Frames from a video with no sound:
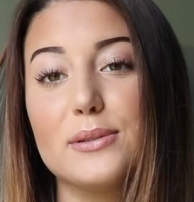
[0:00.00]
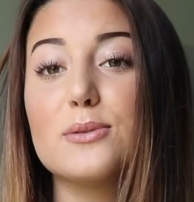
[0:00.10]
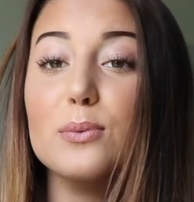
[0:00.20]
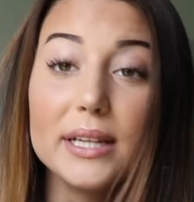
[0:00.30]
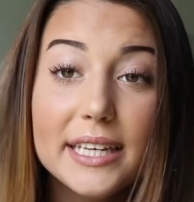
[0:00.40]
It's
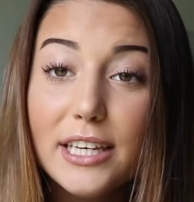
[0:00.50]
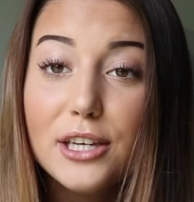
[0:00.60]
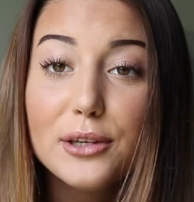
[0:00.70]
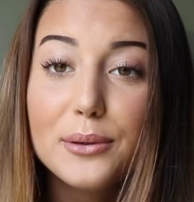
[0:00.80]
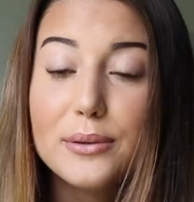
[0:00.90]
really
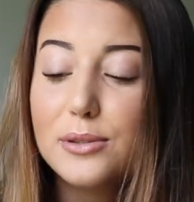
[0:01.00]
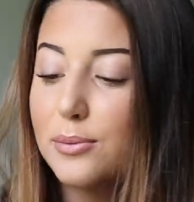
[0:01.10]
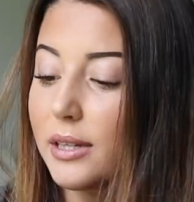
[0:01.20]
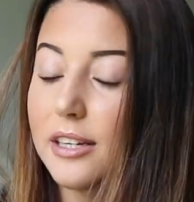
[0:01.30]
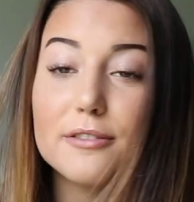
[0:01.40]
cute, it's
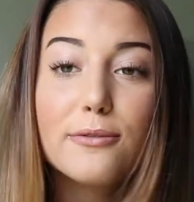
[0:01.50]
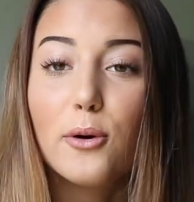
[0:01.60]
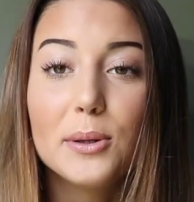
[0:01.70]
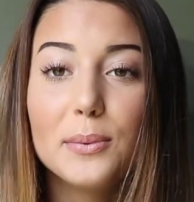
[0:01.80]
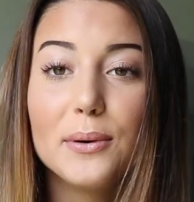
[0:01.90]
really
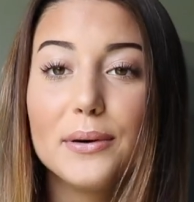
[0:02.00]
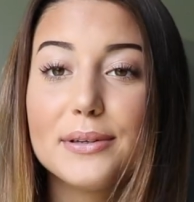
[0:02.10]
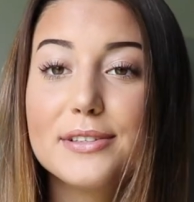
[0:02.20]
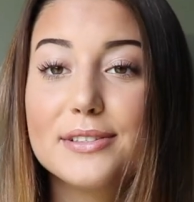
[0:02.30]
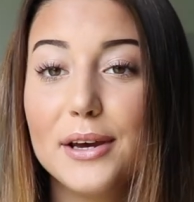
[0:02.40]
affordable,
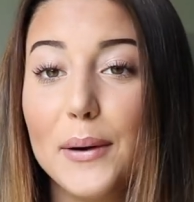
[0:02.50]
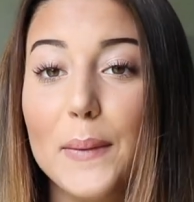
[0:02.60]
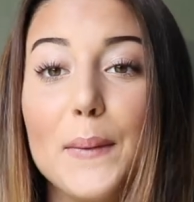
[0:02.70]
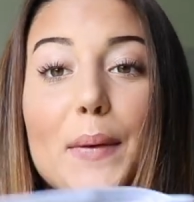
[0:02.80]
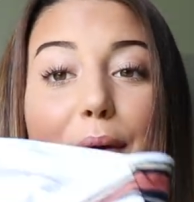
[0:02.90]

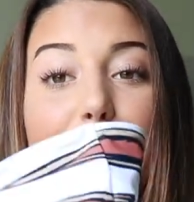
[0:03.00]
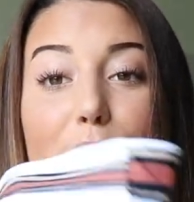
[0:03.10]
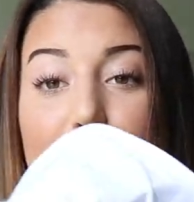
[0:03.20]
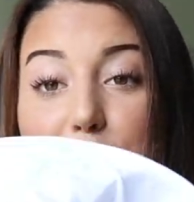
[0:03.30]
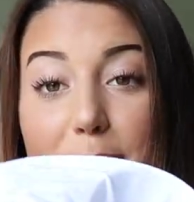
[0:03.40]
so
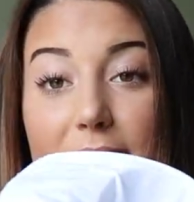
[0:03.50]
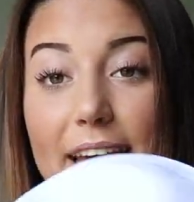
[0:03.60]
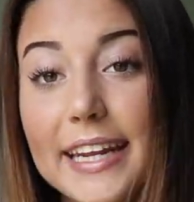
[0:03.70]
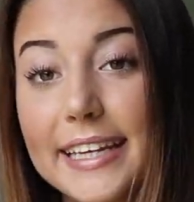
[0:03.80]
you should get